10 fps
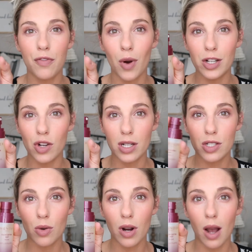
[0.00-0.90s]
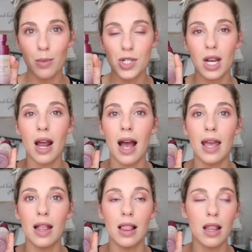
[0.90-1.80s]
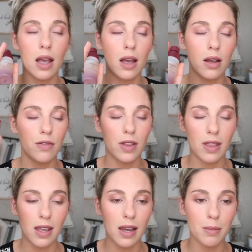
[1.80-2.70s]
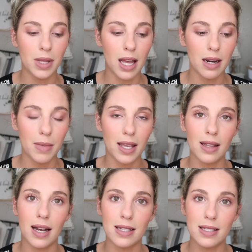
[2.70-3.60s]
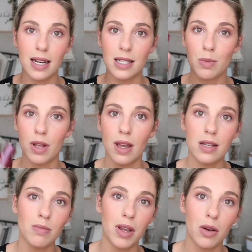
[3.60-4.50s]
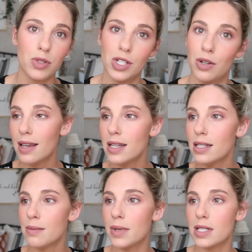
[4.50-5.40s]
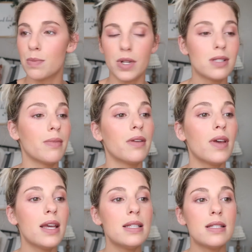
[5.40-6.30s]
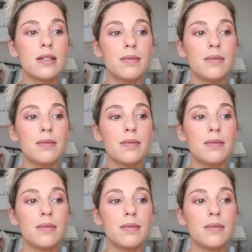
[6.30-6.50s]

For a drugstore option, I love the Milani Make It Last setting spray. That is my go-to. I'm gonna spritz my face.